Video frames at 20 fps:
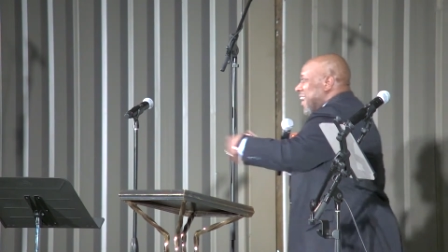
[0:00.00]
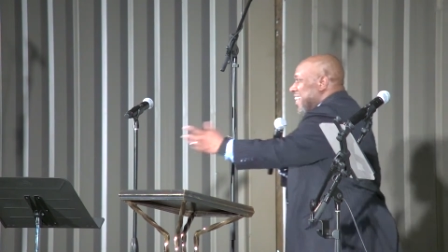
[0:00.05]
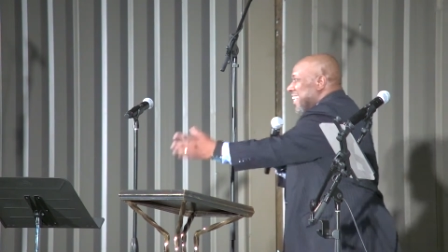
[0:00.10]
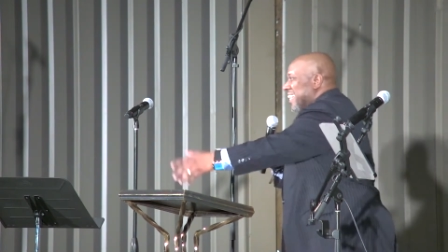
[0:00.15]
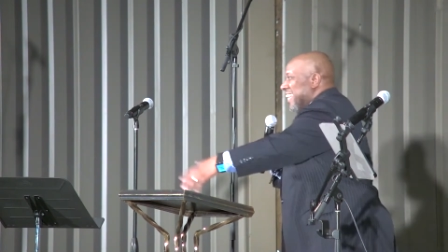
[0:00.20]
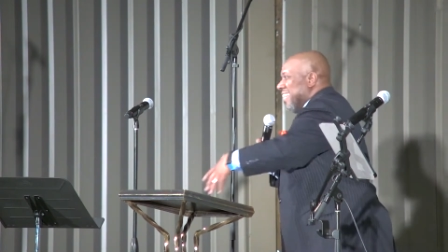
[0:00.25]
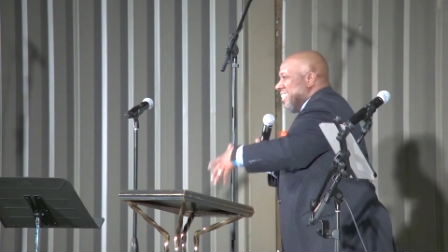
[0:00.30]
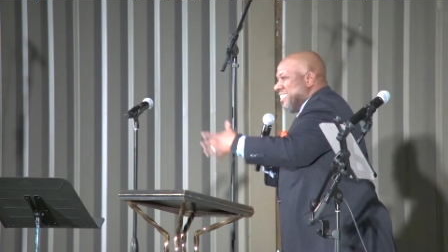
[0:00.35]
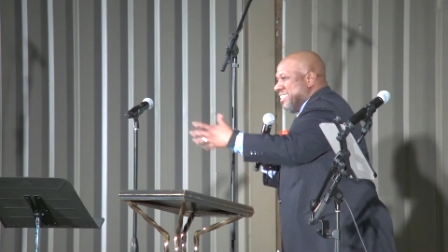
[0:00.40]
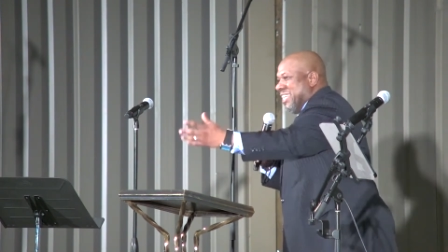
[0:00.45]
trying to
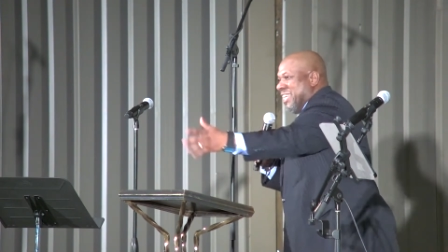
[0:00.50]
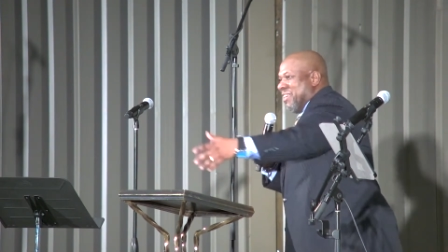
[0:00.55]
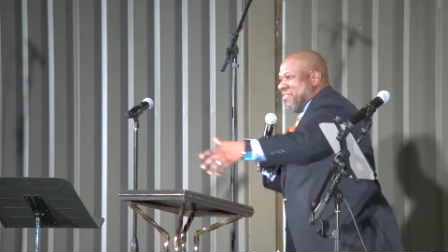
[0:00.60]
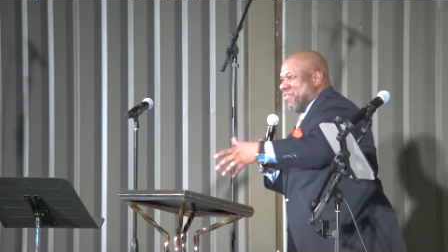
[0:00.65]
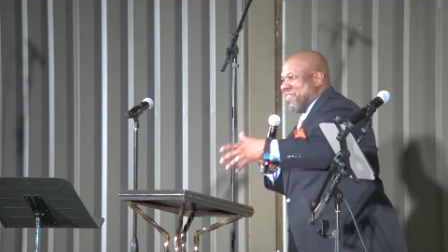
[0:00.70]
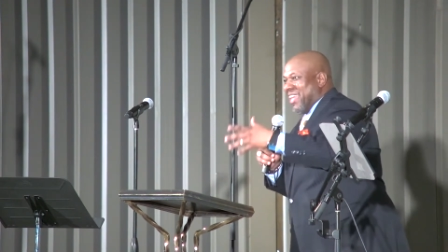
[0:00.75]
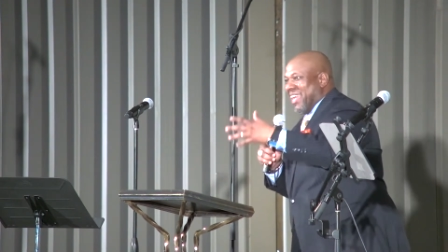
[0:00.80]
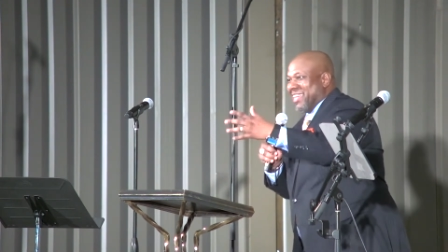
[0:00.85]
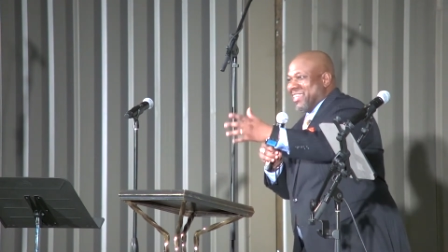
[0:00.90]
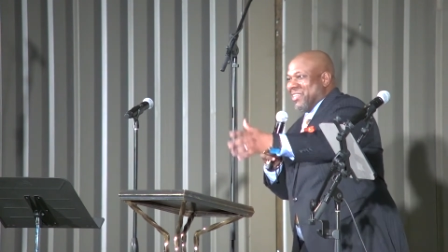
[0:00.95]
get
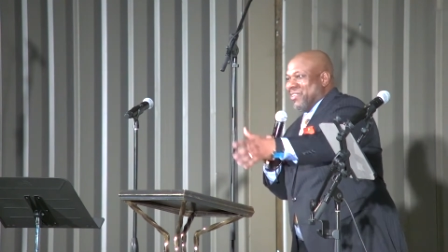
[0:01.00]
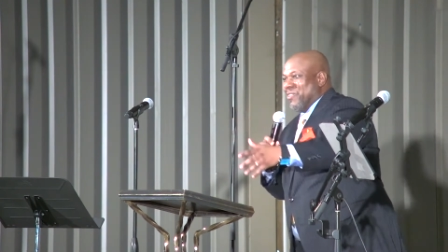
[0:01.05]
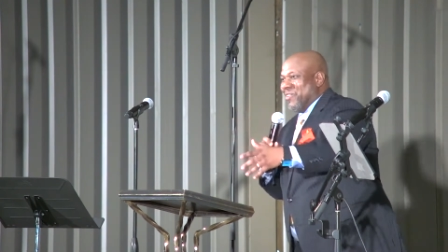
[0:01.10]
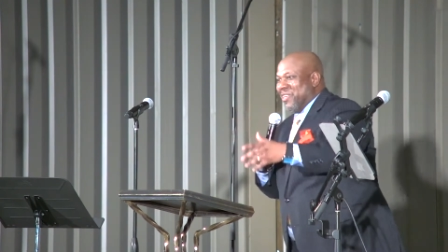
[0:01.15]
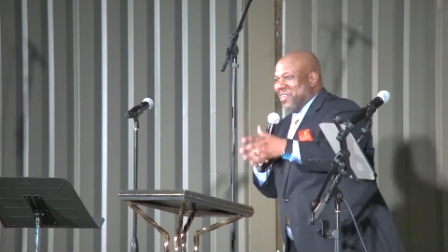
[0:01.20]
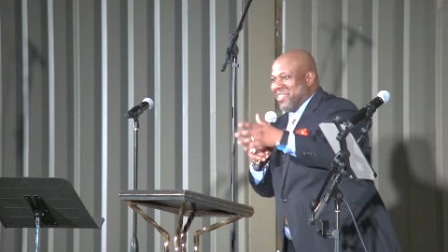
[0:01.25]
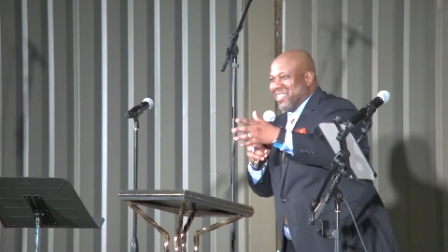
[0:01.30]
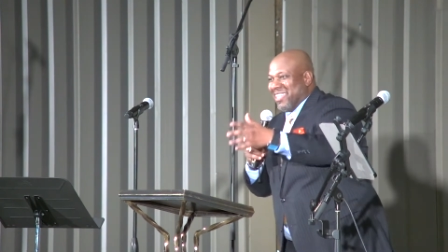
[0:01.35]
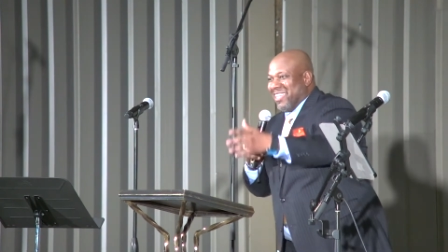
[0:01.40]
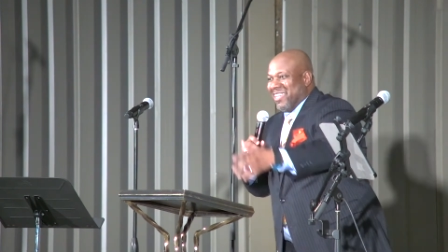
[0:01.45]
deep like you
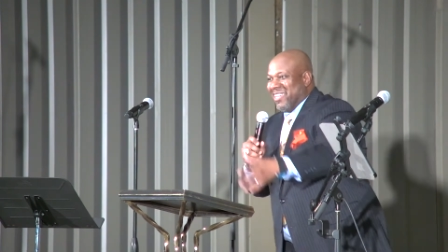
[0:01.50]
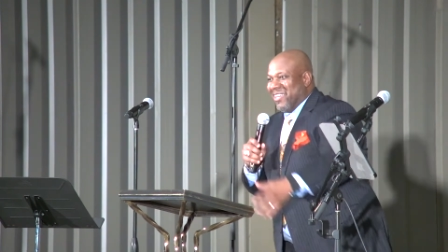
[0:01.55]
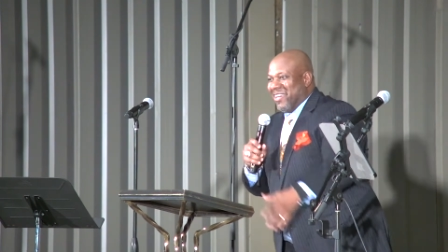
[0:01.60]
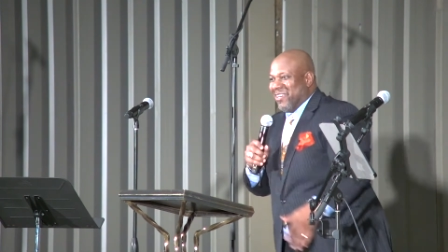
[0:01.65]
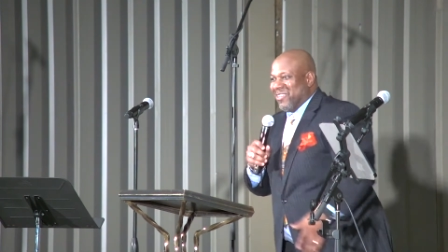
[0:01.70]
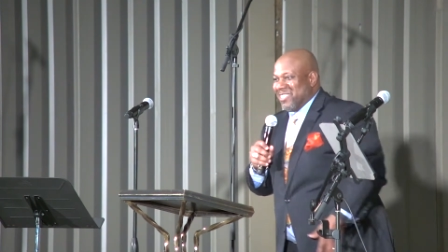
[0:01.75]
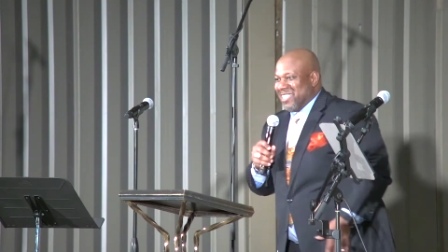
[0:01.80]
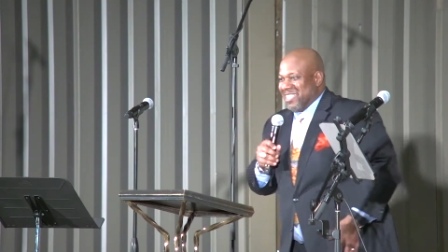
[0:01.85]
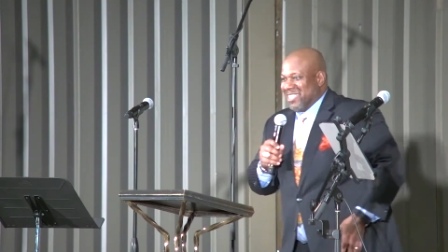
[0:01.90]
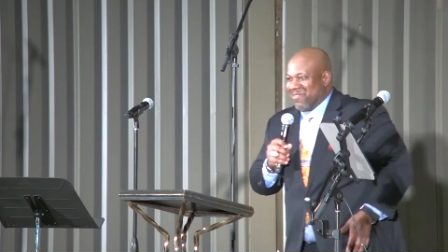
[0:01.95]
real
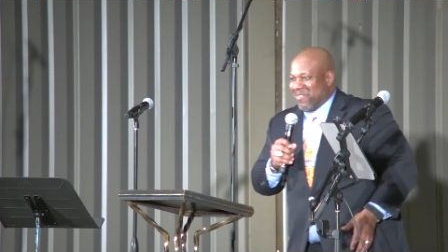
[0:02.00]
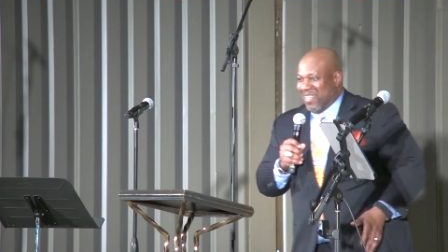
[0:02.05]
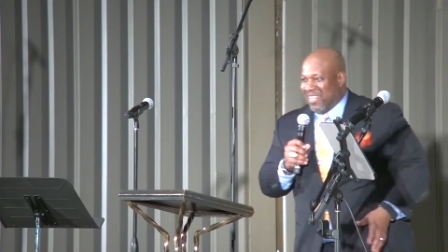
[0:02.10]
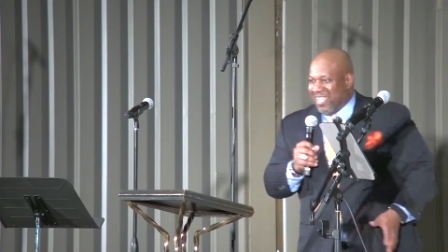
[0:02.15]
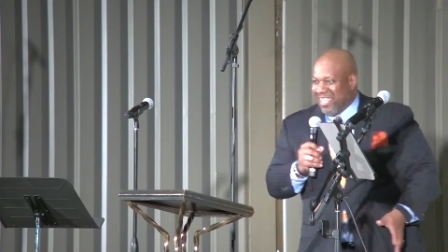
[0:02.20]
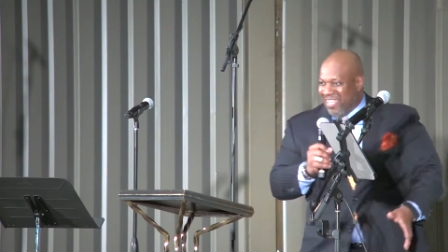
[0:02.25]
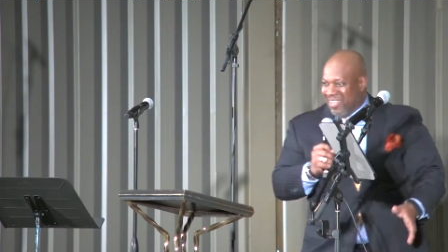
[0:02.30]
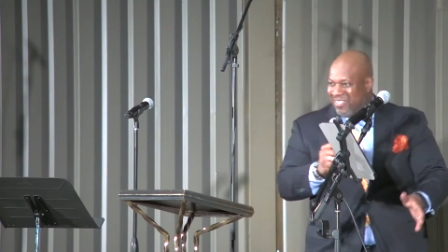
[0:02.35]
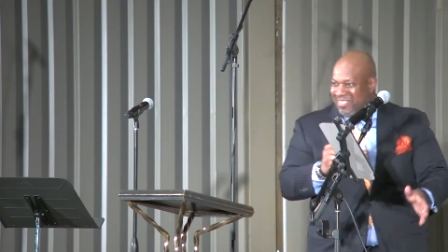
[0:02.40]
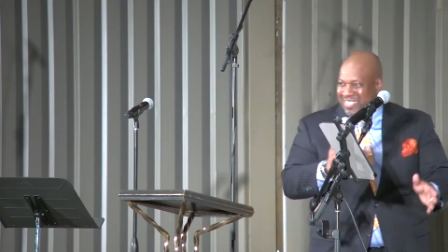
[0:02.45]
theologians, but
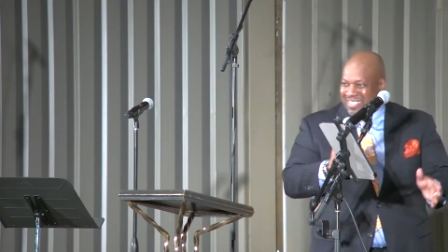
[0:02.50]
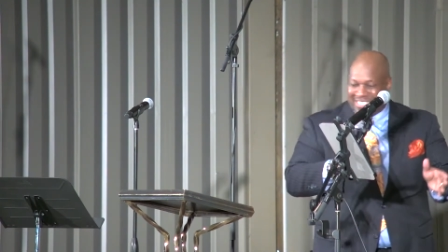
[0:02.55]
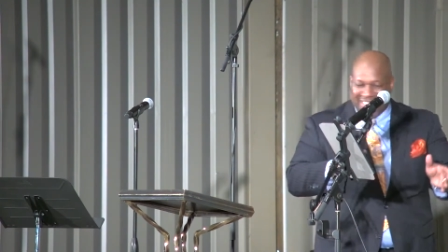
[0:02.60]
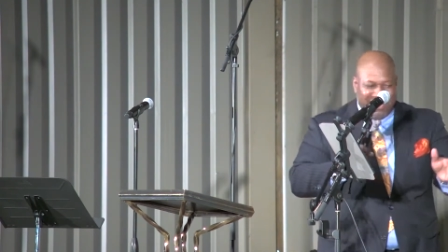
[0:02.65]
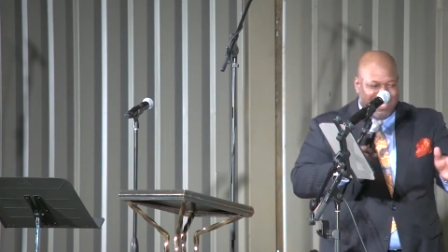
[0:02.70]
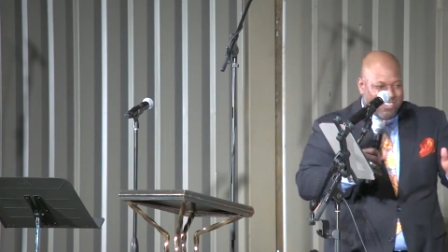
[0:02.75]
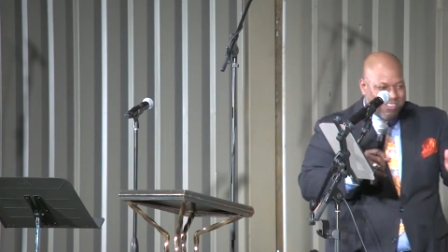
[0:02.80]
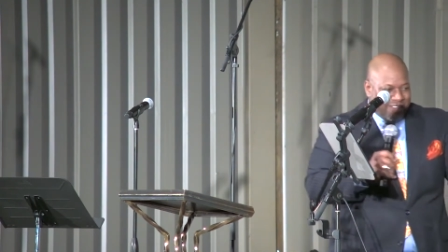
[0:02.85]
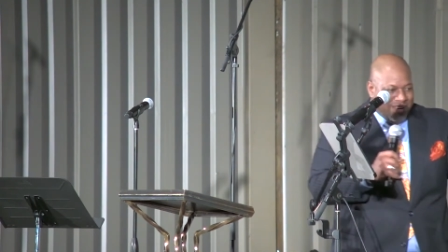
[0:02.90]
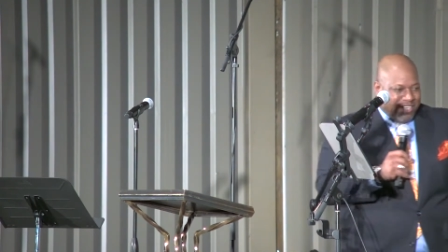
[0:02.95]
here's the
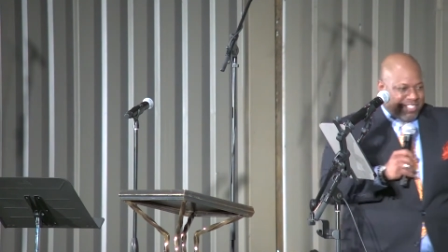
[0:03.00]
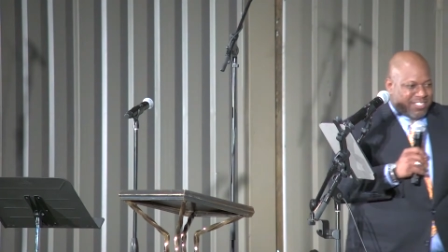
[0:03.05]
deal